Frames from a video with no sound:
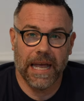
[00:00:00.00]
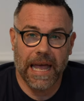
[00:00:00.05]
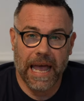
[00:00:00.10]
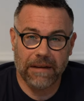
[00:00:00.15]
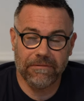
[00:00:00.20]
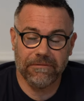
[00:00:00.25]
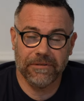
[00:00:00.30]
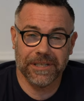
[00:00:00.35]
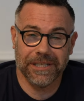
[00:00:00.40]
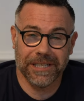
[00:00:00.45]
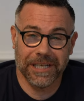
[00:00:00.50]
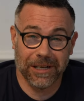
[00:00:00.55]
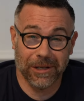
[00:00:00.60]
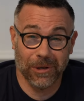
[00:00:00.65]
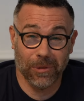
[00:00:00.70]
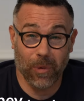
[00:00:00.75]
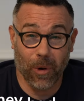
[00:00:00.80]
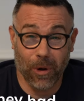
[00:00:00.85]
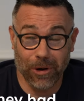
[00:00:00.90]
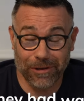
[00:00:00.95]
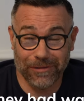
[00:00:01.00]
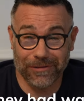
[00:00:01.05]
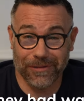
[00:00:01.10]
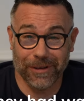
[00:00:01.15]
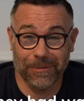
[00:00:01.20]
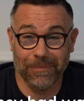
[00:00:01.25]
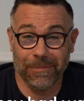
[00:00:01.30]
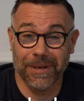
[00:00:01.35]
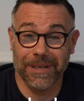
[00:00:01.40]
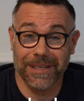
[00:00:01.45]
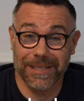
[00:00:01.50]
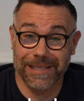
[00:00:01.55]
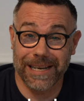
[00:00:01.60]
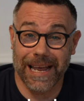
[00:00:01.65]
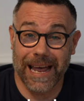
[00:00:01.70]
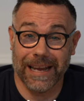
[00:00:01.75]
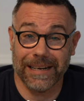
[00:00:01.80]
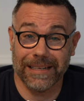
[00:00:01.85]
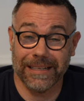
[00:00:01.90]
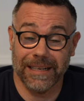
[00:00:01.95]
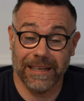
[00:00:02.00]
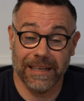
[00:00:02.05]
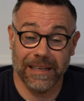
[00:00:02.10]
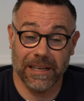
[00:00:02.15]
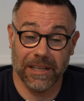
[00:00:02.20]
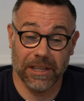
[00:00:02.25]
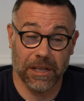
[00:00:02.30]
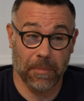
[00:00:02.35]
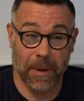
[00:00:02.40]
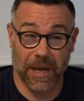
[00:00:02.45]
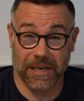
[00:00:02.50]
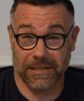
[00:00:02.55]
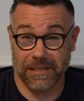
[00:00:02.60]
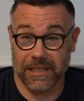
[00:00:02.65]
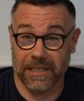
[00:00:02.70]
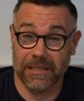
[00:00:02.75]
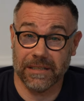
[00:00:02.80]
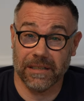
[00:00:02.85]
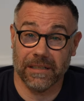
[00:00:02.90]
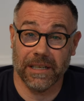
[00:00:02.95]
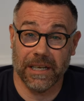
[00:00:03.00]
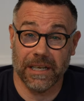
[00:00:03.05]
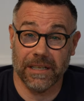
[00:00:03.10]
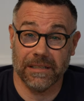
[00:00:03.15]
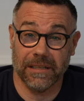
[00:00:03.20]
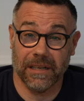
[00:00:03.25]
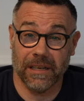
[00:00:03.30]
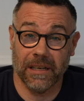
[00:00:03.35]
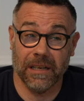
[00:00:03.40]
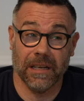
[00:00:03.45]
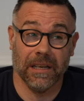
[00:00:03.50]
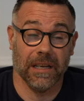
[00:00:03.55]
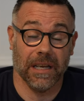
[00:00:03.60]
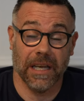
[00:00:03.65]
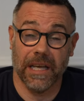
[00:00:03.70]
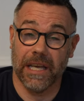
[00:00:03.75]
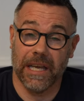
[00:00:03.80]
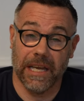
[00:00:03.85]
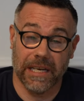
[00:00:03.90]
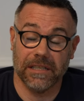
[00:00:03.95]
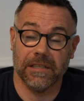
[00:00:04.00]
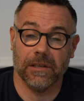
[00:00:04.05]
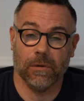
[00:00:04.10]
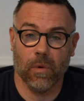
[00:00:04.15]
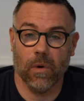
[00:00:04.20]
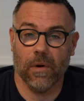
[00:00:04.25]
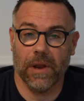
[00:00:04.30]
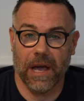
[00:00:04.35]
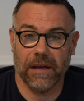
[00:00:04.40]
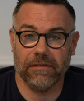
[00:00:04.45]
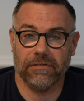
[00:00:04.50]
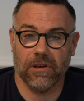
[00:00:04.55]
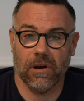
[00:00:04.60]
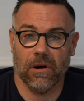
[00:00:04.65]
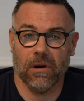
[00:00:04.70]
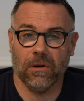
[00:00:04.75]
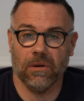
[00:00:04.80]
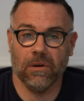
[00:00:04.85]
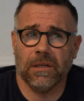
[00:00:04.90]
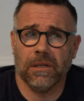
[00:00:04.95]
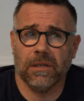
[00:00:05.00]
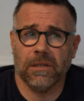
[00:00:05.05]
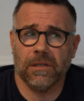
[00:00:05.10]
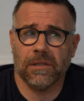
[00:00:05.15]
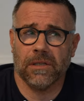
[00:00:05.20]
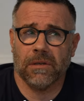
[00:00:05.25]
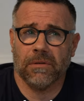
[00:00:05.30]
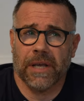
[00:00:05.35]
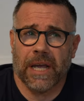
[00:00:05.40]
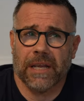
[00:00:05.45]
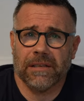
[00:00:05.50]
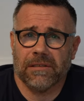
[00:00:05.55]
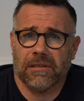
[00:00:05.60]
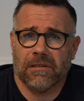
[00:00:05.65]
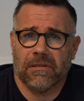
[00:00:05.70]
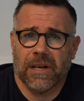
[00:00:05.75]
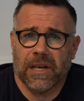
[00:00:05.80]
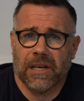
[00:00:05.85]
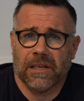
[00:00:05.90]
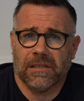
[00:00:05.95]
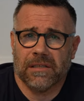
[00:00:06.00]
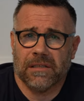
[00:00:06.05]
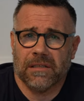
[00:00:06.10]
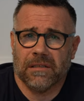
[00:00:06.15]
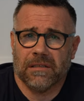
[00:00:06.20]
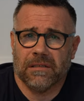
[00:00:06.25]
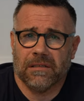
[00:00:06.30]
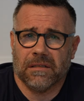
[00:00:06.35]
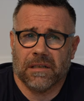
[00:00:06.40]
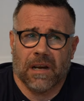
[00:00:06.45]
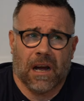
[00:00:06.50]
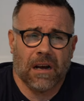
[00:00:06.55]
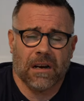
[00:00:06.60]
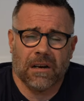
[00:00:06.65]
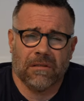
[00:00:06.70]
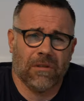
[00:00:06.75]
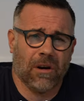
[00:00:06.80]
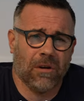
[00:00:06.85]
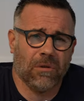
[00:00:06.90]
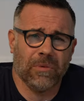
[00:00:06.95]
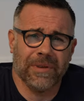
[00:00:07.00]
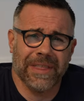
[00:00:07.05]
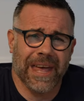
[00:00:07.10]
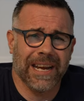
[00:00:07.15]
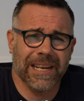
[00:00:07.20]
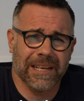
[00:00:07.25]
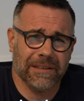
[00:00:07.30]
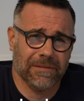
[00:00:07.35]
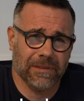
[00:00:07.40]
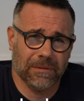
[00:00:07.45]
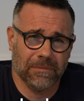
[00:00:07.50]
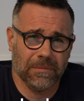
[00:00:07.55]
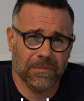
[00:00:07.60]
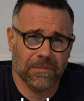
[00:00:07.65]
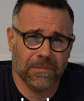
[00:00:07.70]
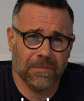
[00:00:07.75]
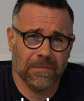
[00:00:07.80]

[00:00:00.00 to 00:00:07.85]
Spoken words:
Every single one of them said the best diesel heater is the one I've got. So the answer is, you can't go wrong with any of them.